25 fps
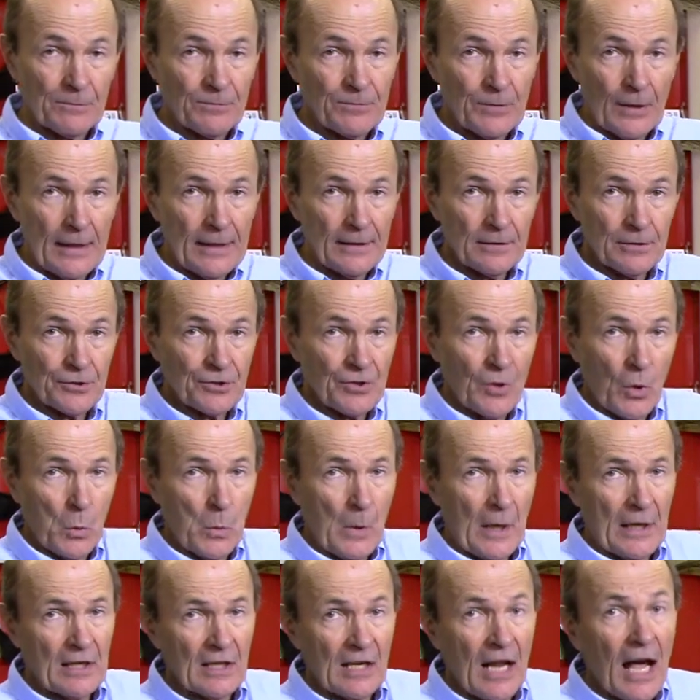afraid there's no
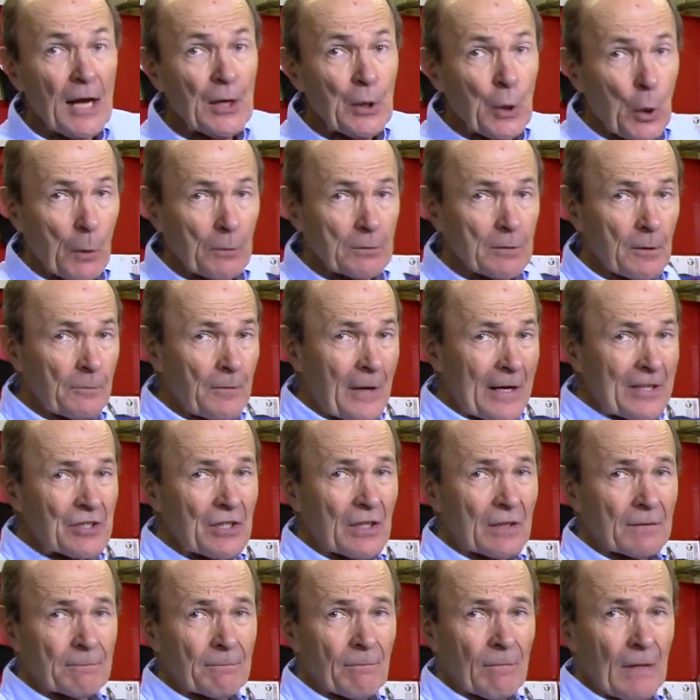way that I know to fix
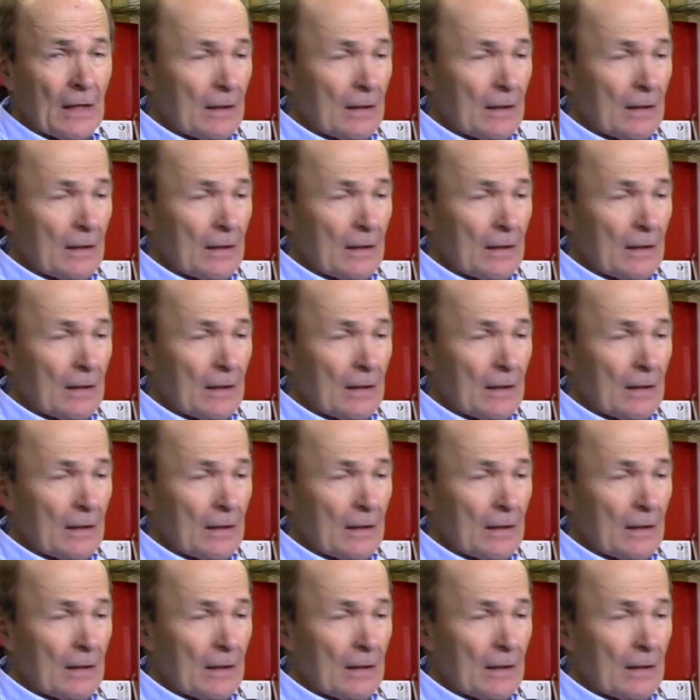it.